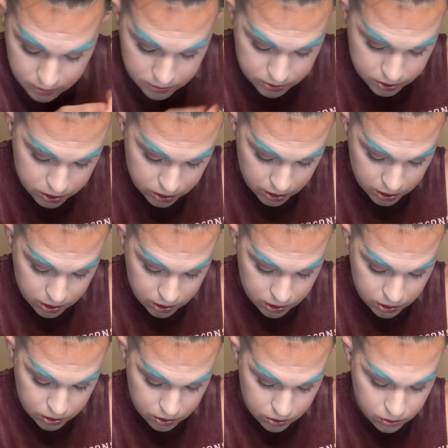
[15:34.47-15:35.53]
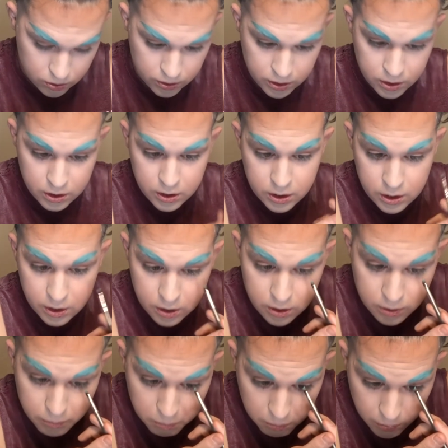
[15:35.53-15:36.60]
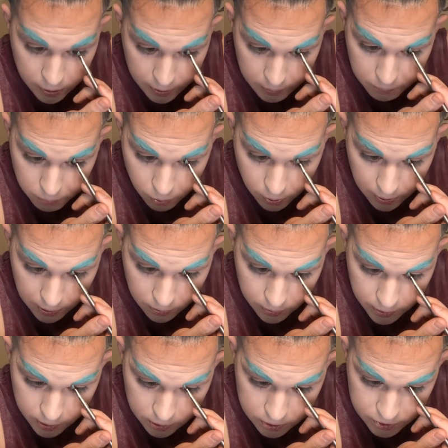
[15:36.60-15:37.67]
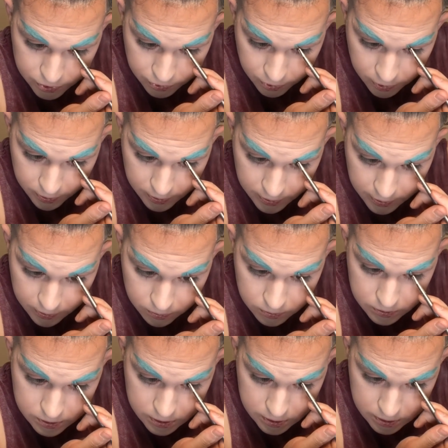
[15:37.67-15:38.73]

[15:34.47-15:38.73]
So, my brow hair is falling out